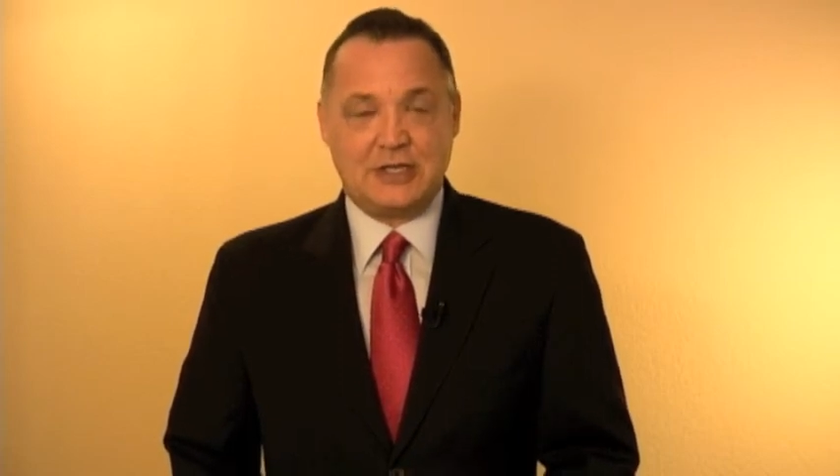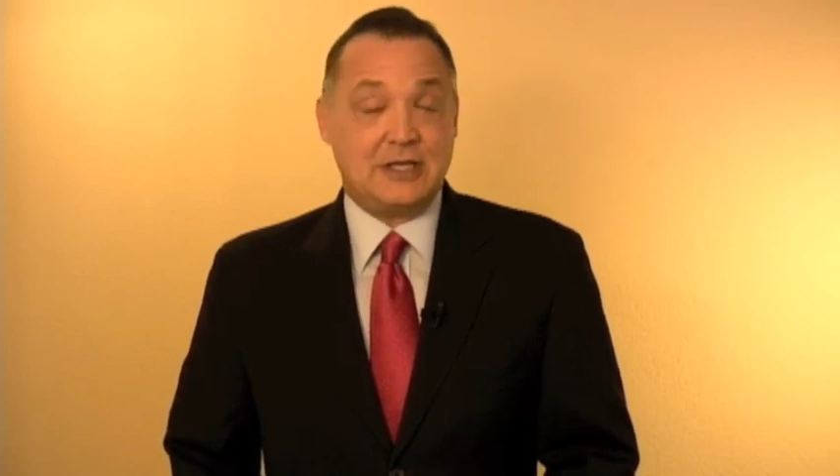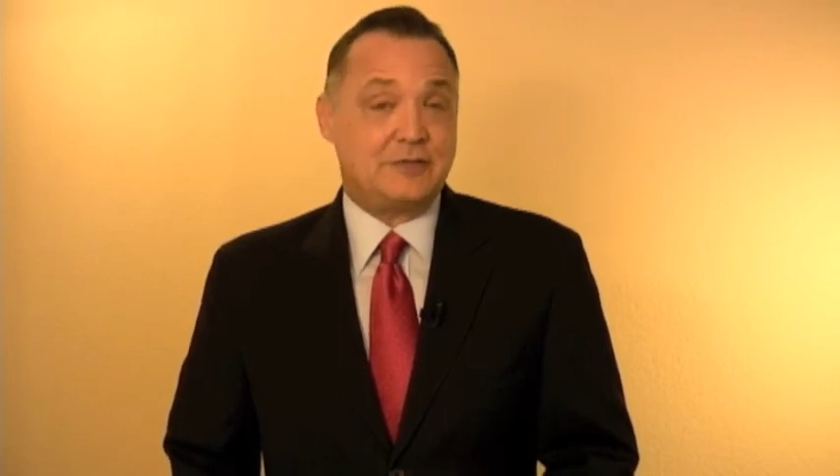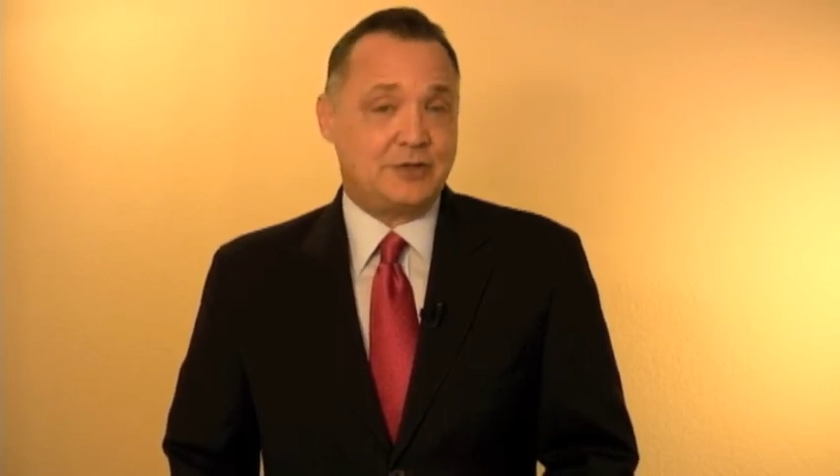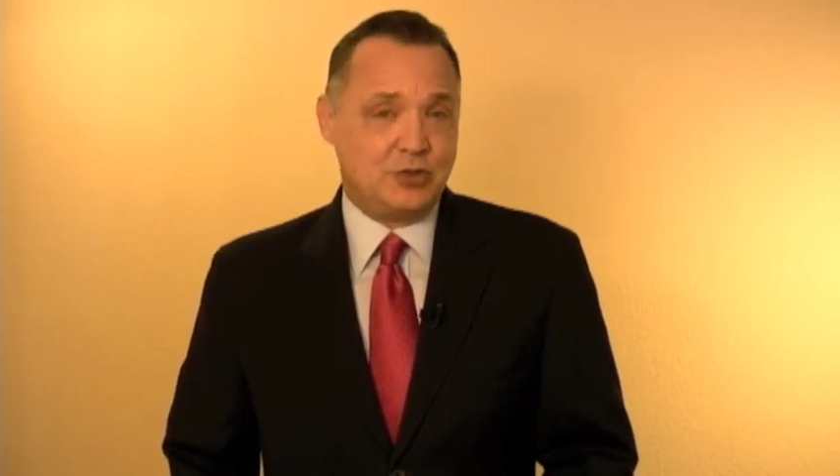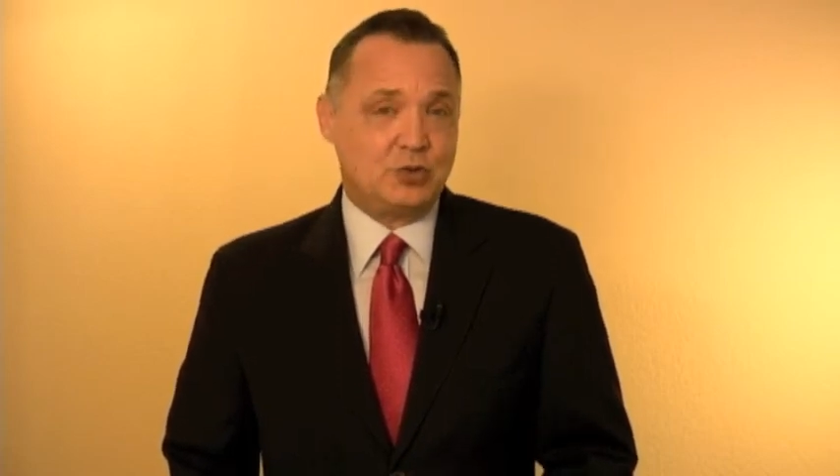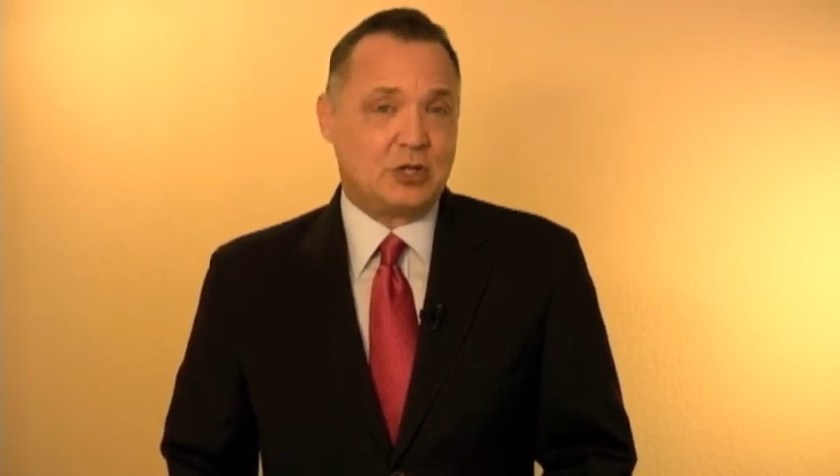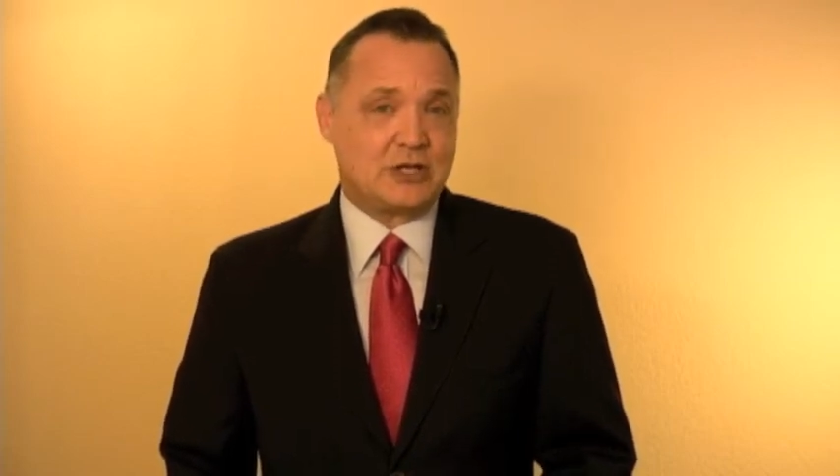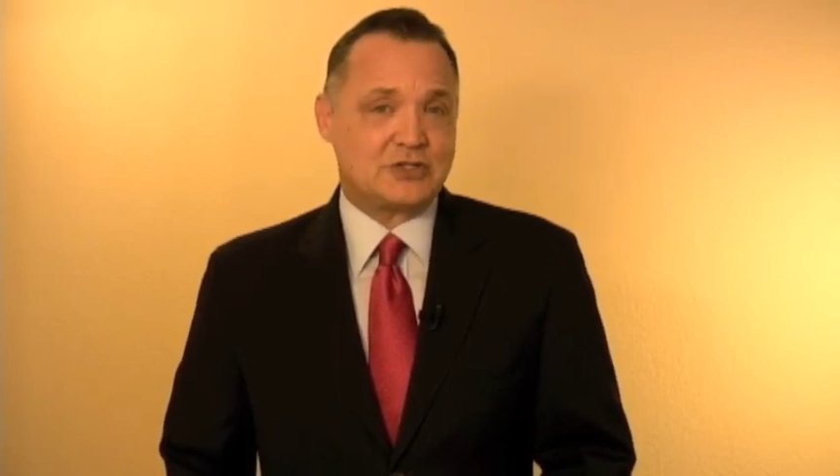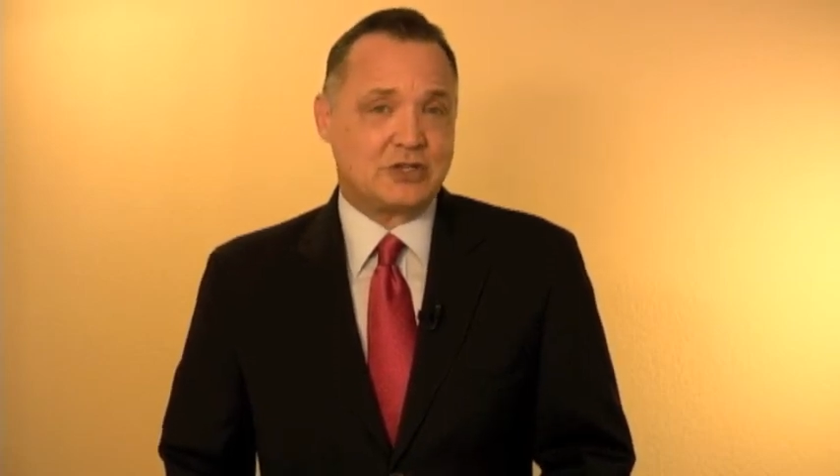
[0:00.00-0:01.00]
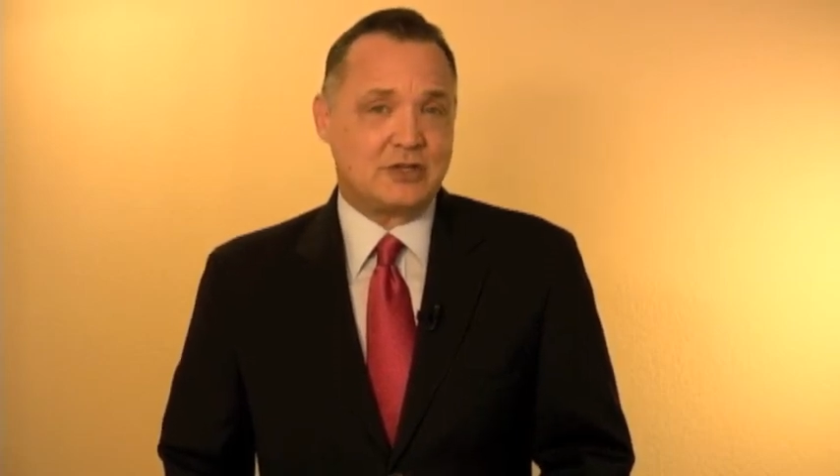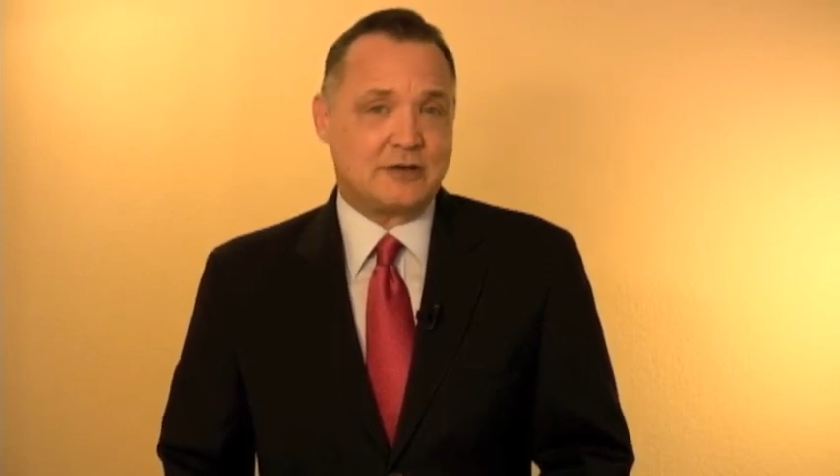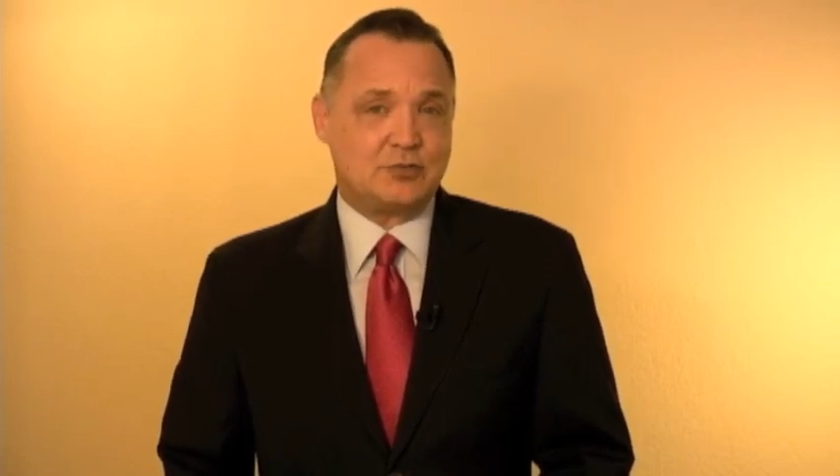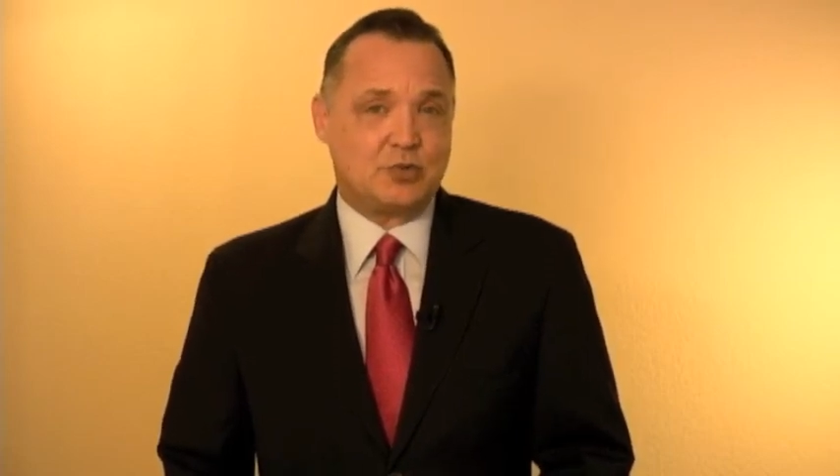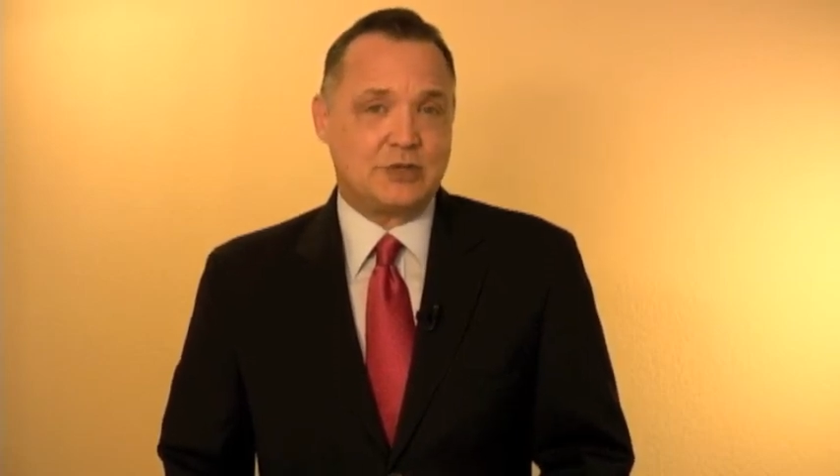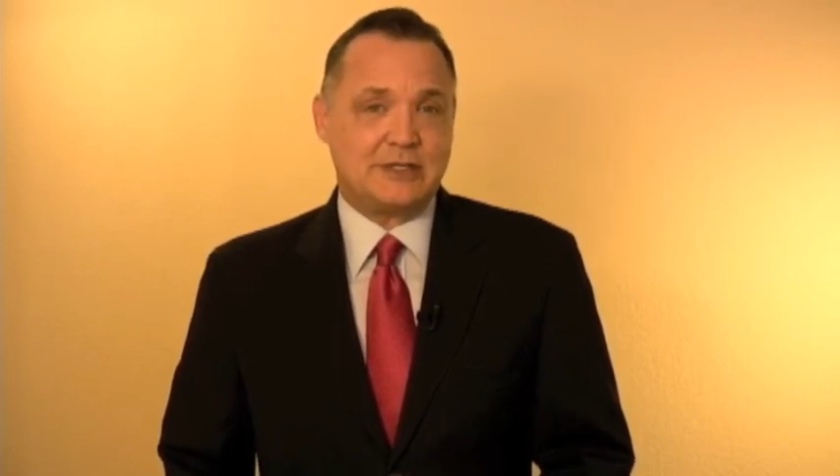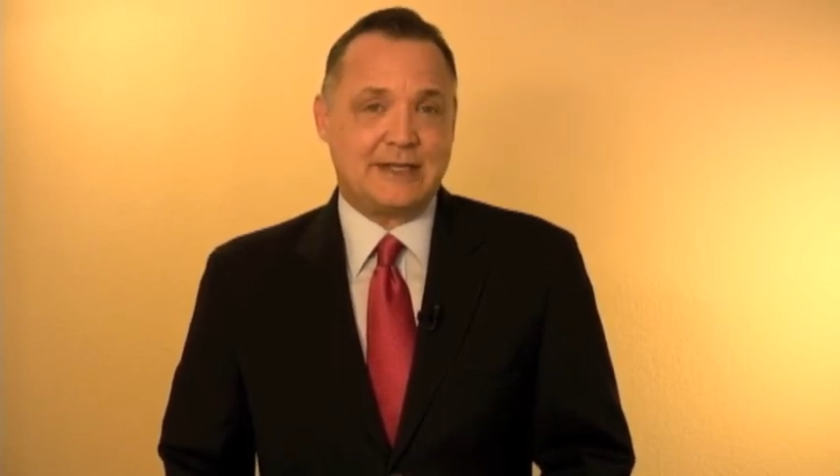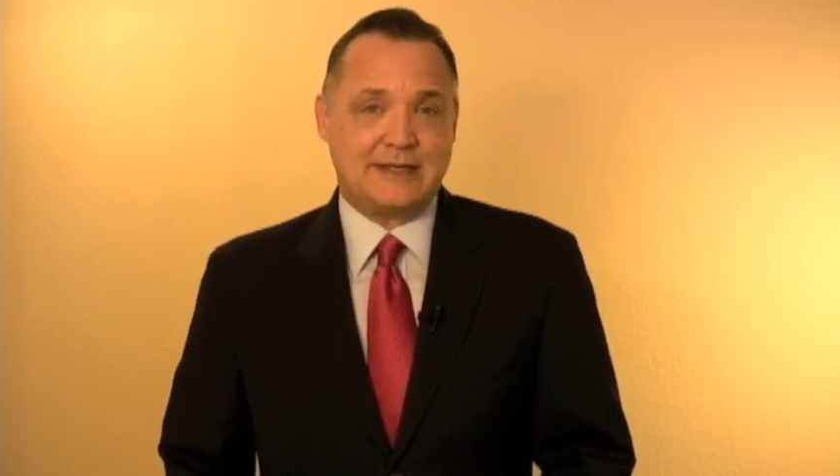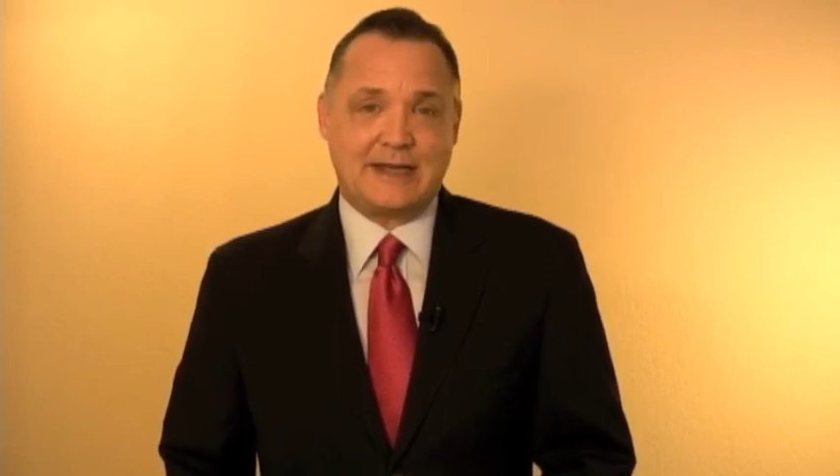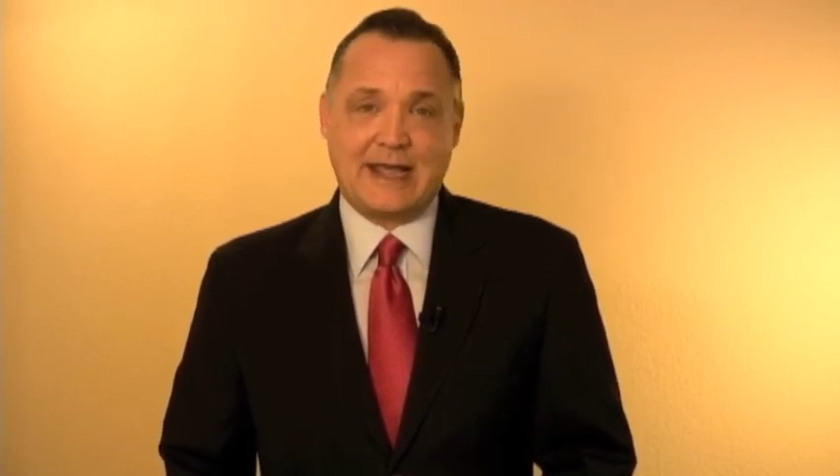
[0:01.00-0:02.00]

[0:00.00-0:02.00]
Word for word: If you lost a loved one in an